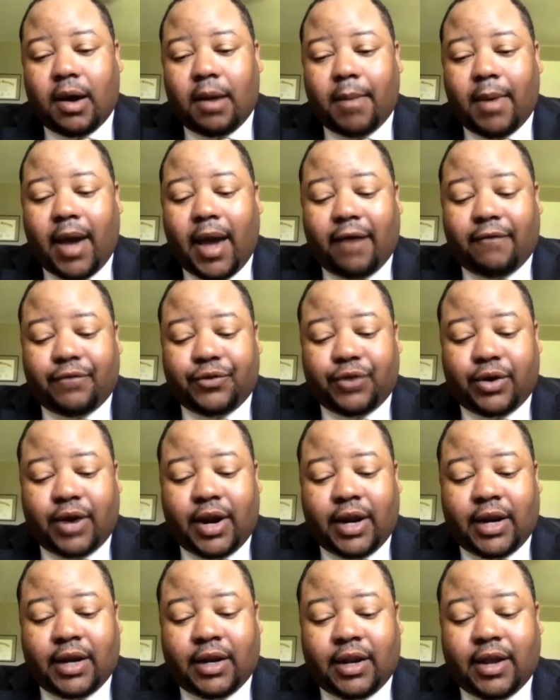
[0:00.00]
After
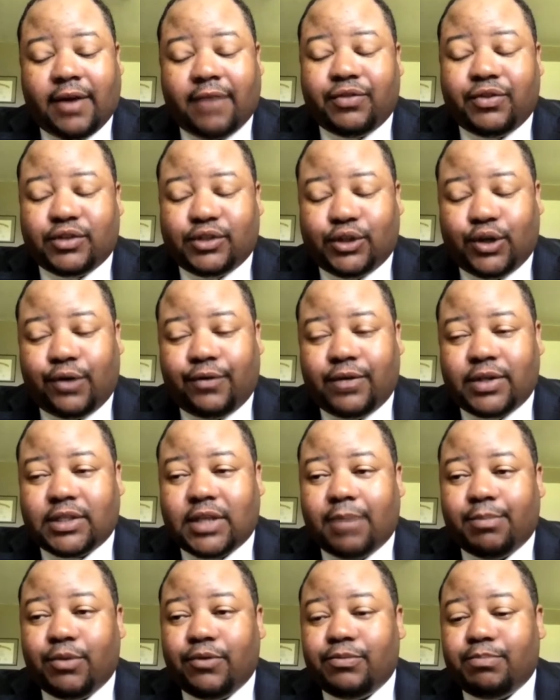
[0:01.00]
I left the service, I
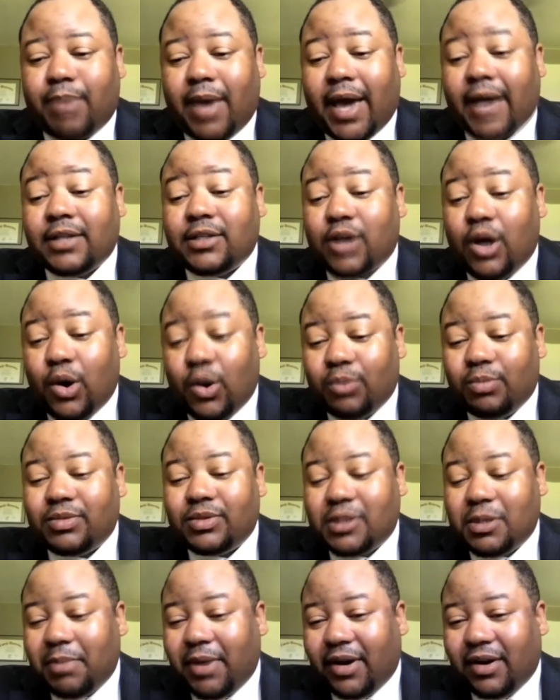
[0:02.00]
moved back home to
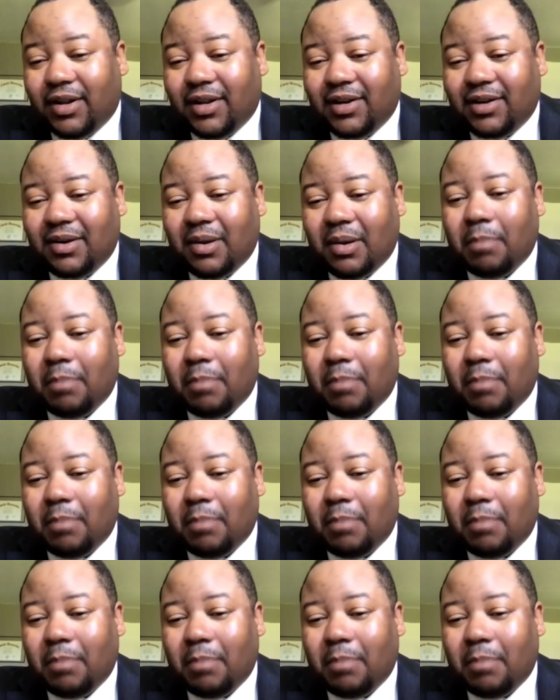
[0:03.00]
Maryland,